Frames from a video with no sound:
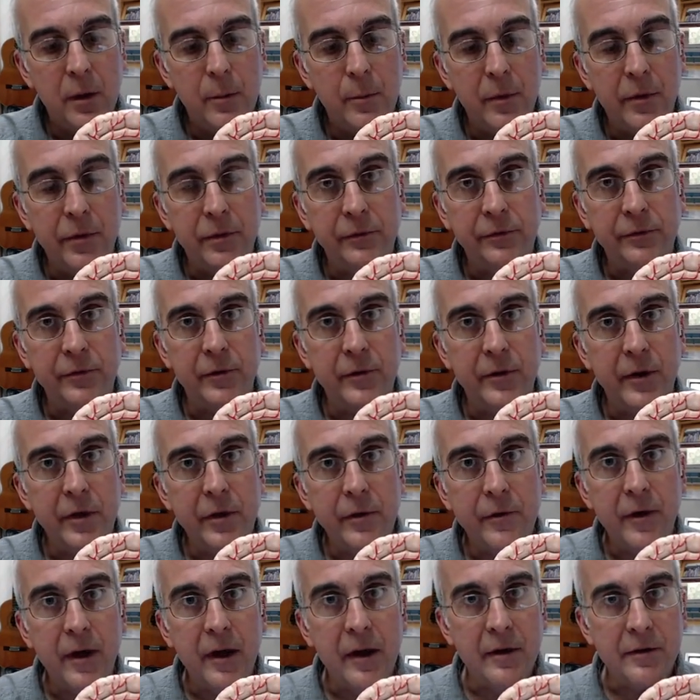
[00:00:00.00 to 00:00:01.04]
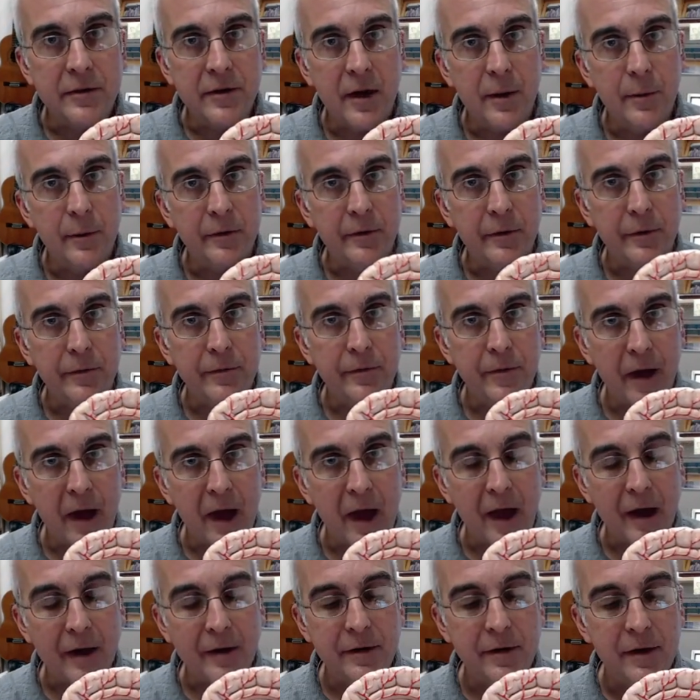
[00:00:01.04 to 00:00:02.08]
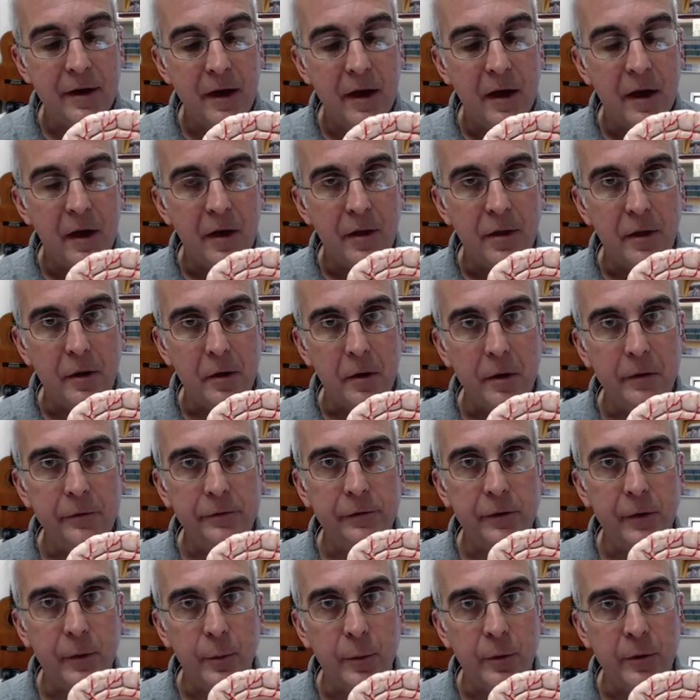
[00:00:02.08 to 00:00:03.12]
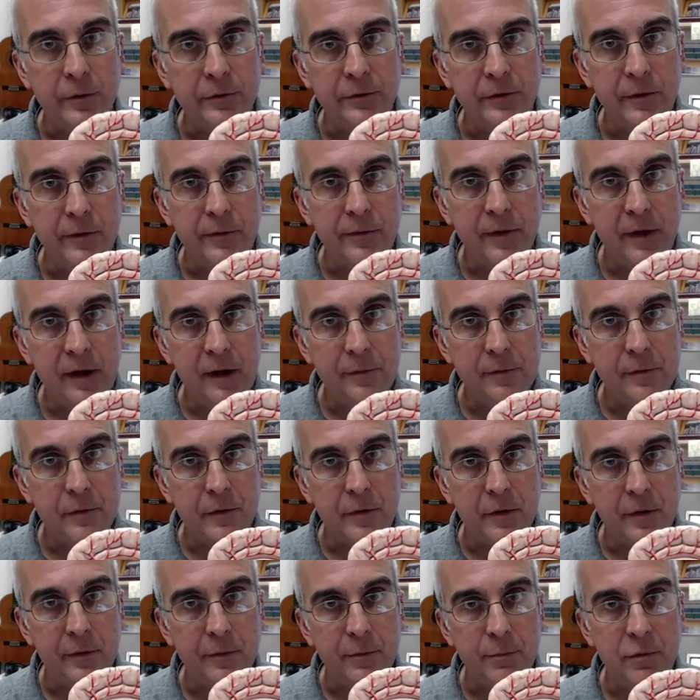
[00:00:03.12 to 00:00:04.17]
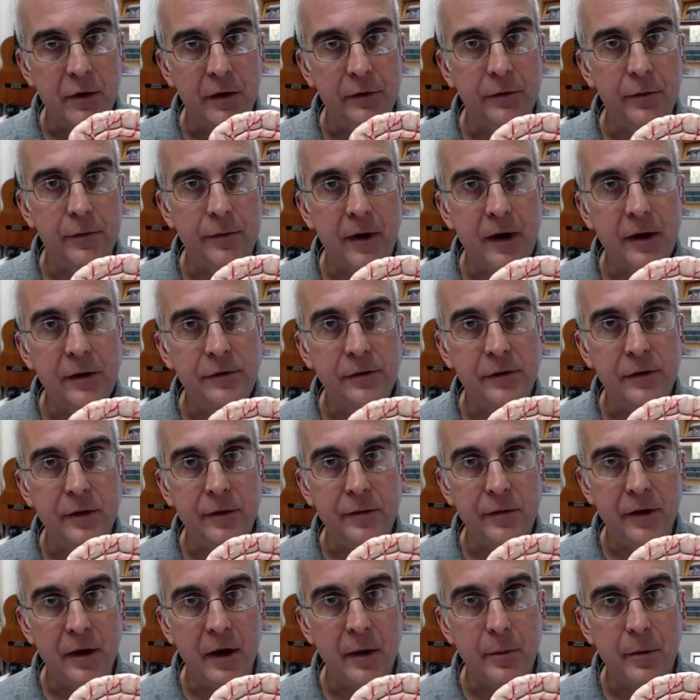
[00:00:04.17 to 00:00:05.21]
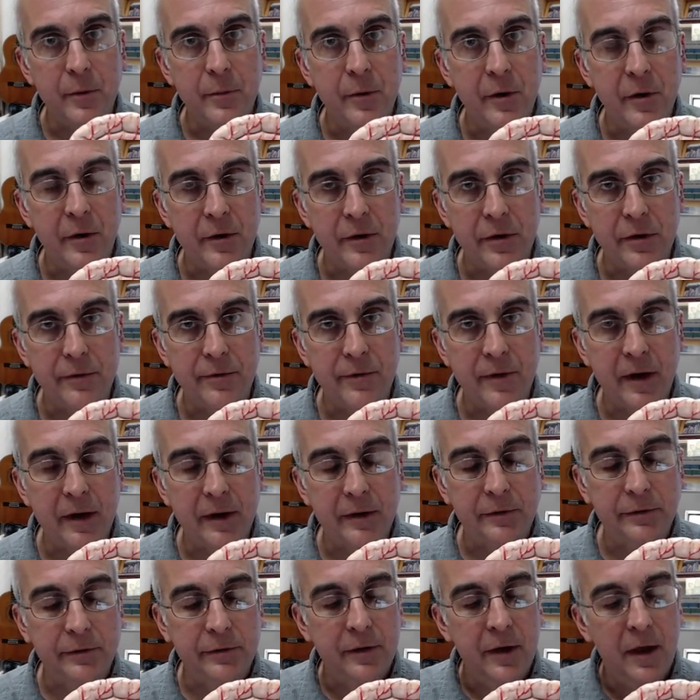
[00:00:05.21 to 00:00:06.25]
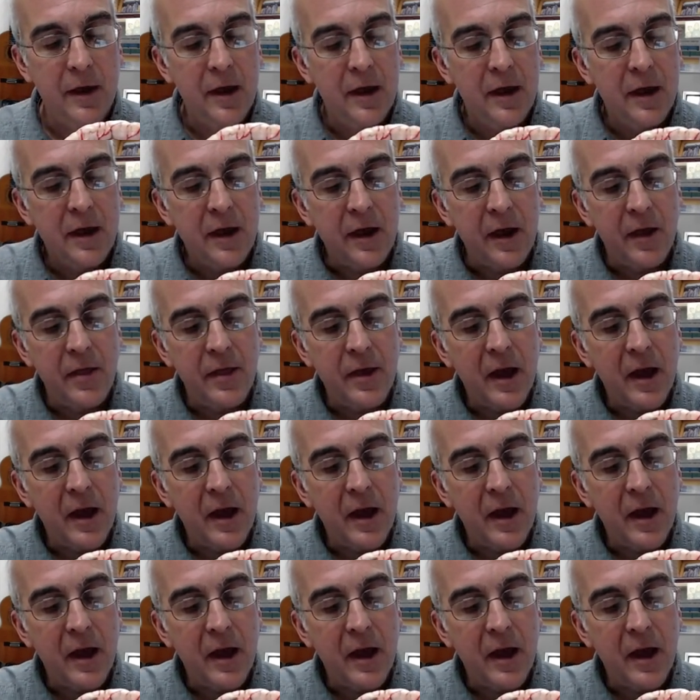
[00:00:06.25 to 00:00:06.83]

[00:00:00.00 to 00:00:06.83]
But there's another anatomical fact that also works in favor of preservation of the upper part of the face, and